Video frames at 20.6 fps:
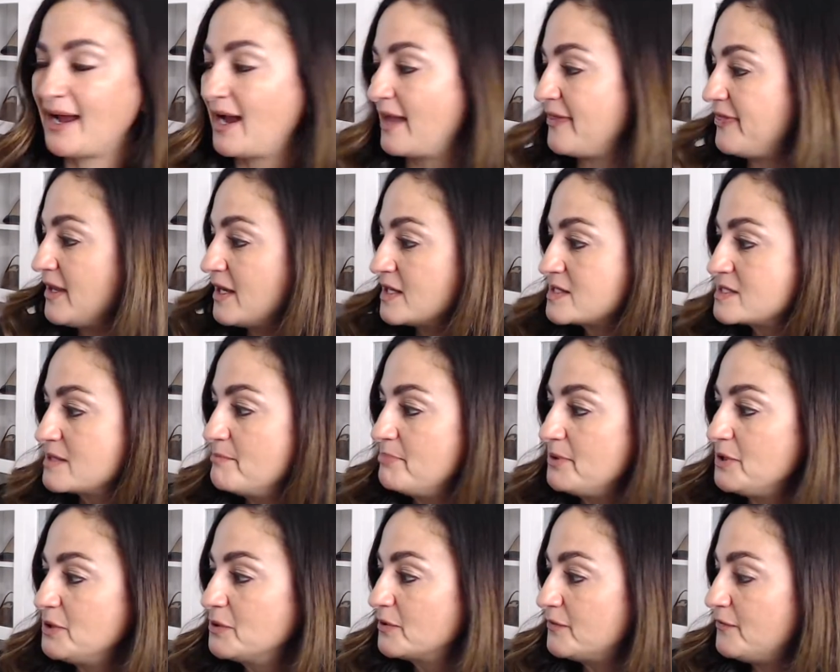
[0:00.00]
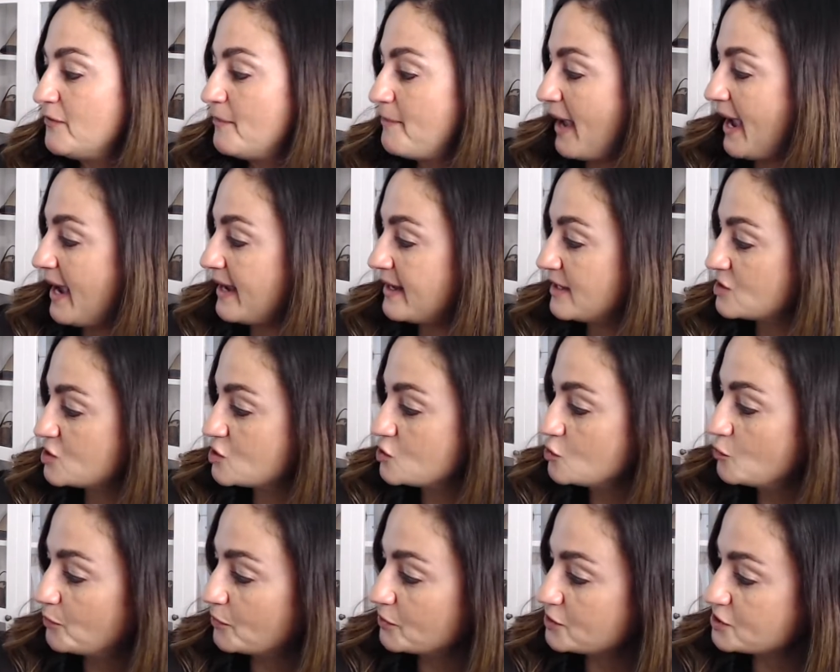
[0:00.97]
I think it's a beautiful bag. It's
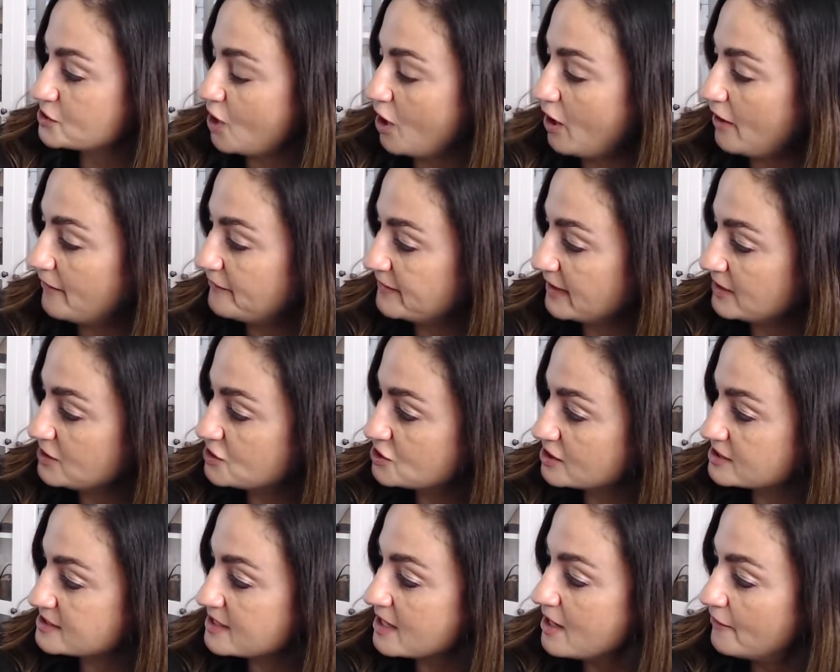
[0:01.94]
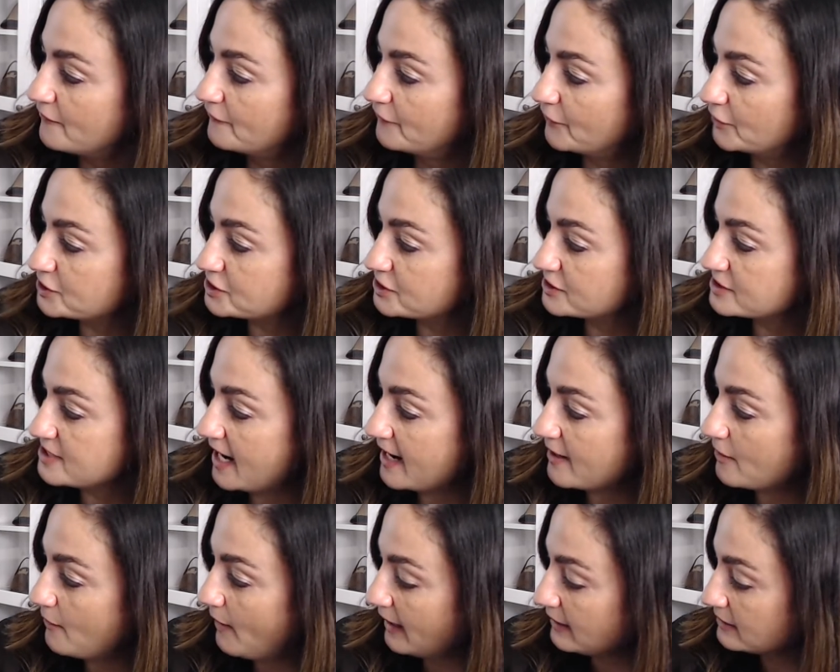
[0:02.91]
super soft and just
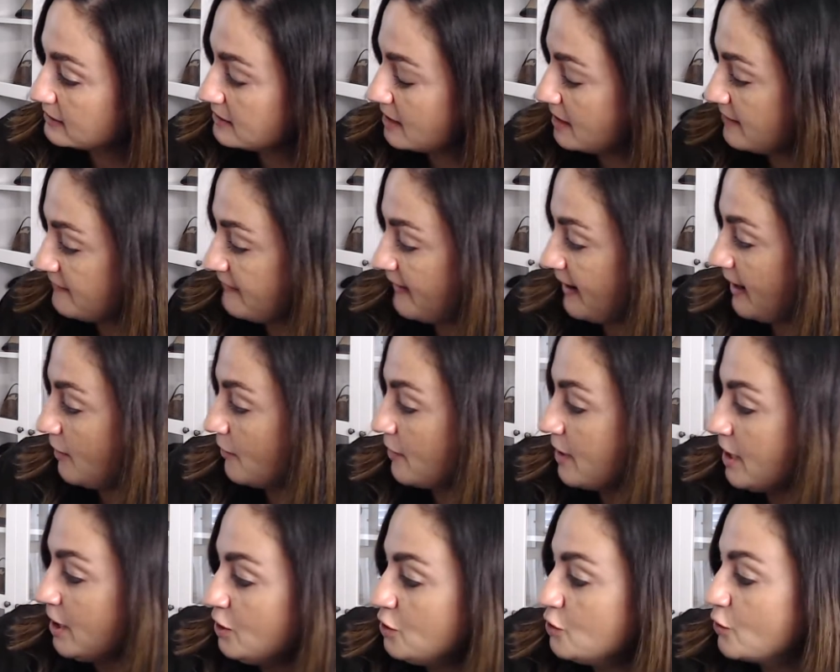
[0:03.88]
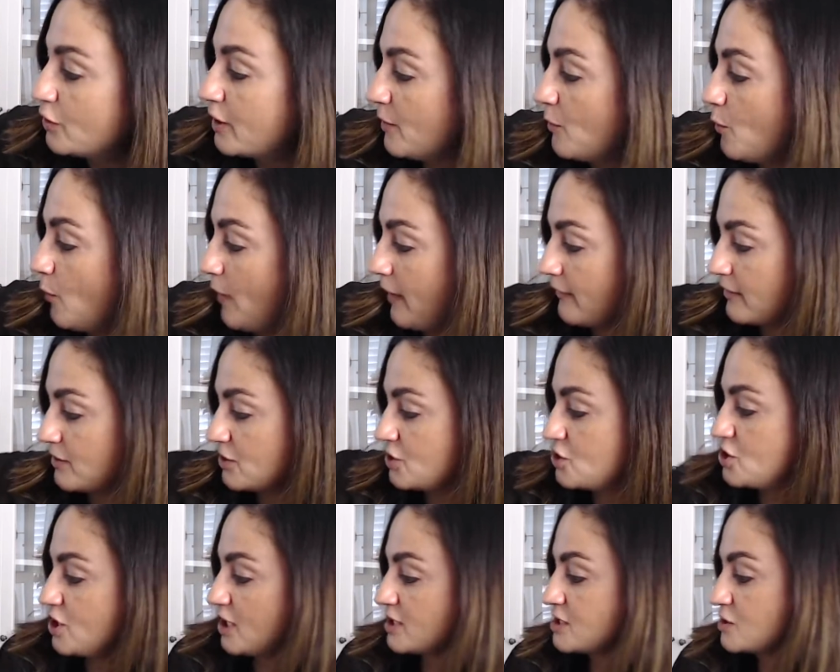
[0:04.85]
versatile. I love how you can wear it
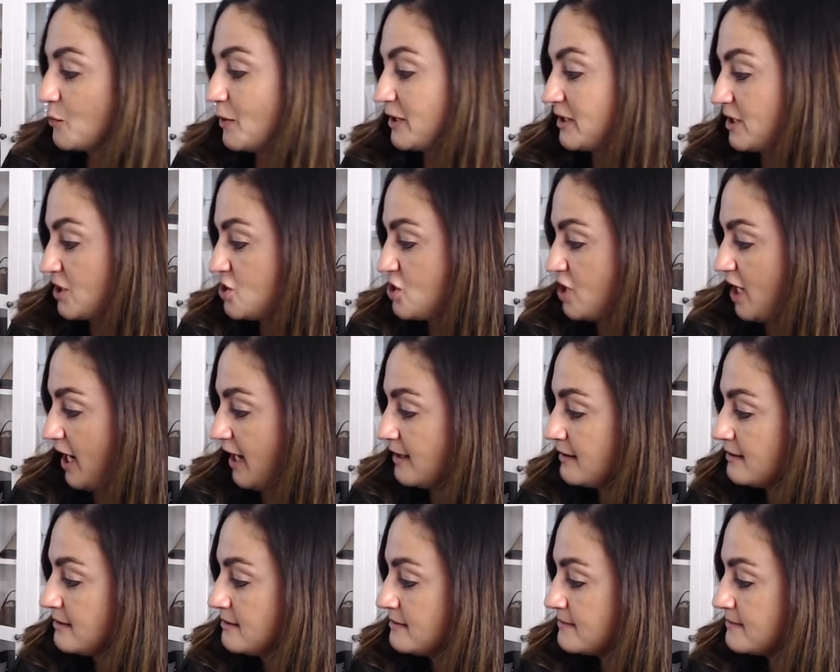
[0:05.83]
just with the chain